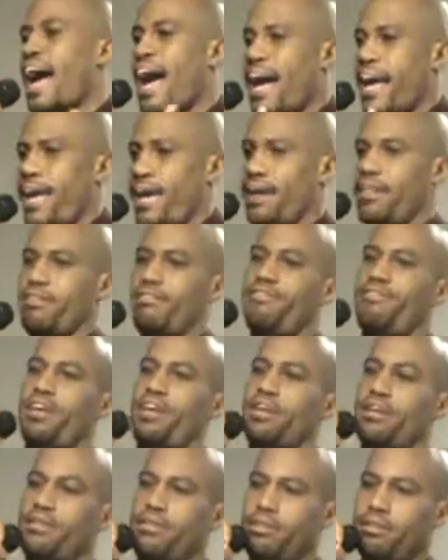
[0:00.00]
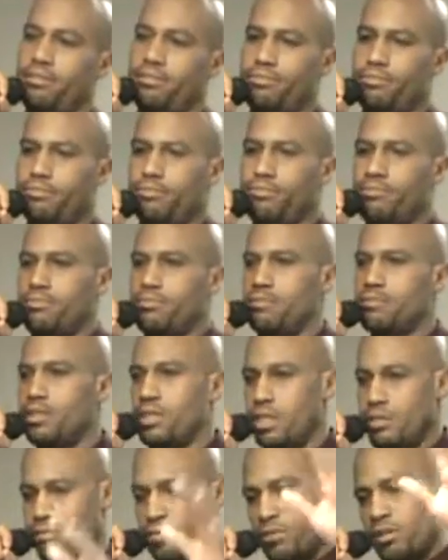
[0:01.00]
I have a faith. Mm-hmm.
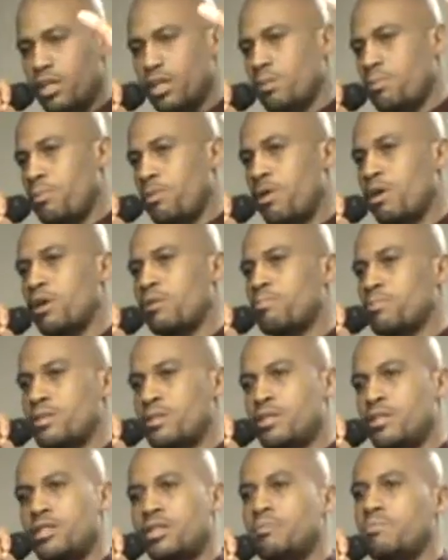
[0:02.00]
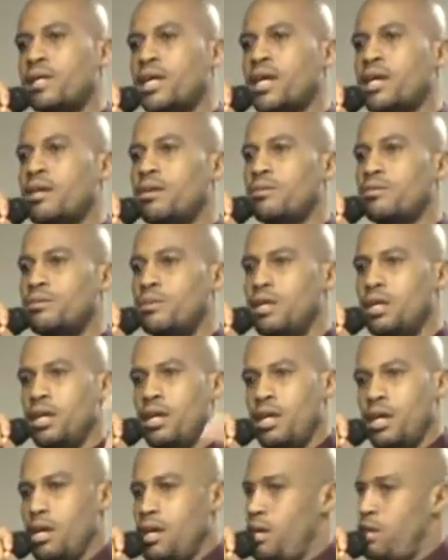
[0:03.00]
If you need prayer, please come down.
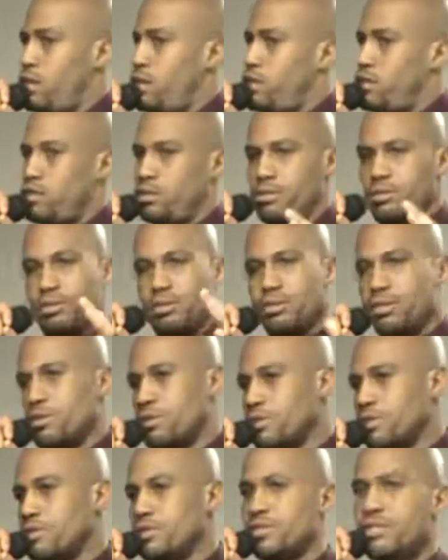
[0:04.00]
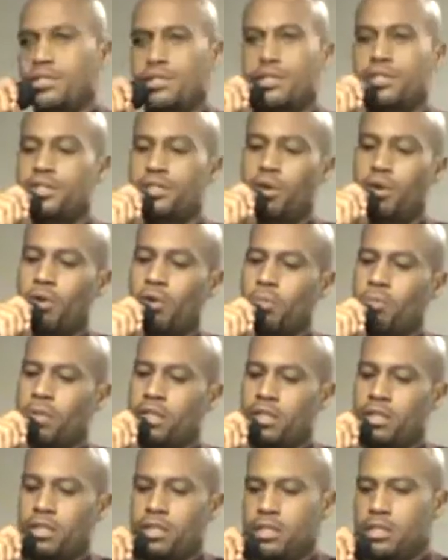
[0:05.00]
Amen. The doors of the church are
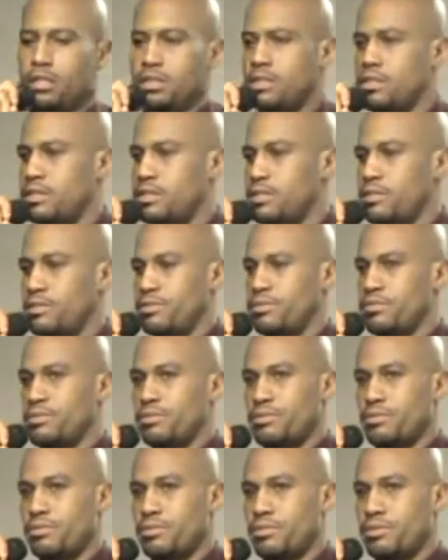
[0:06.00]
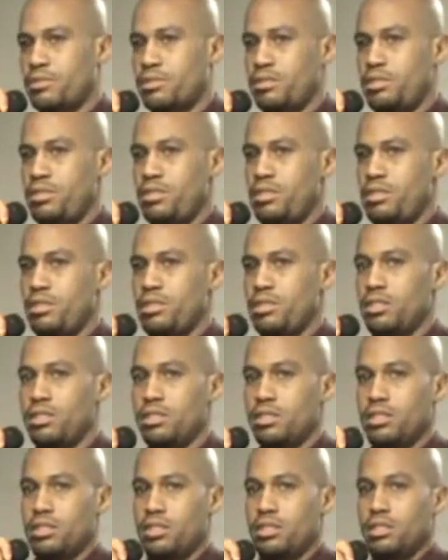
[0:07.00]
open. Amen.
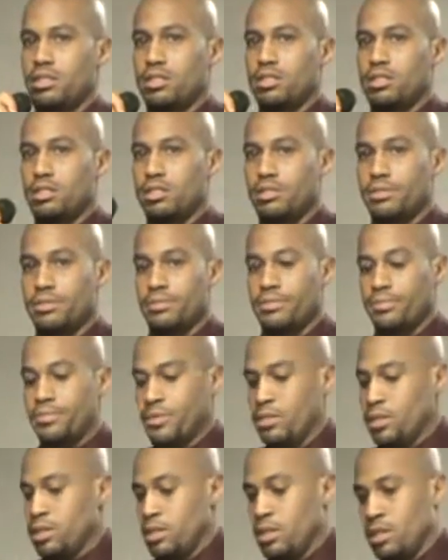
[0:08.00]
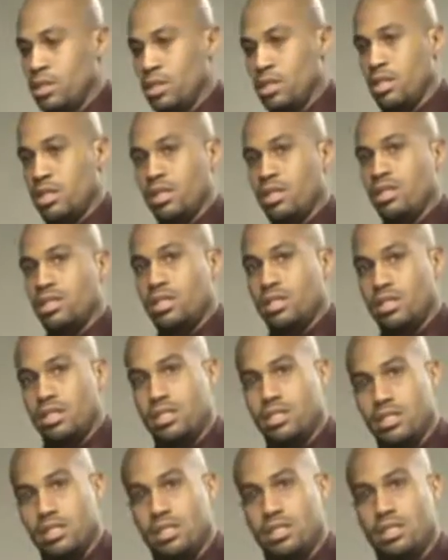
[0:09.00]
Come to
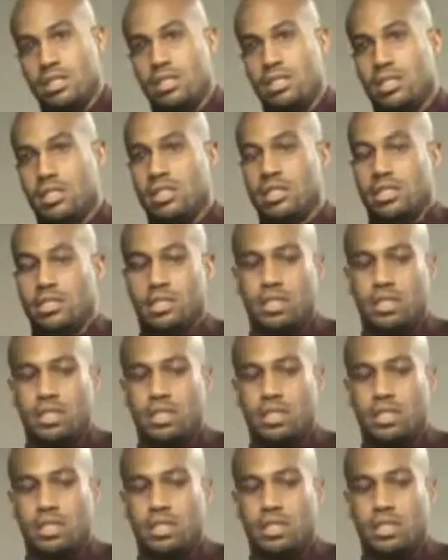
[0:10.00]
Jesus.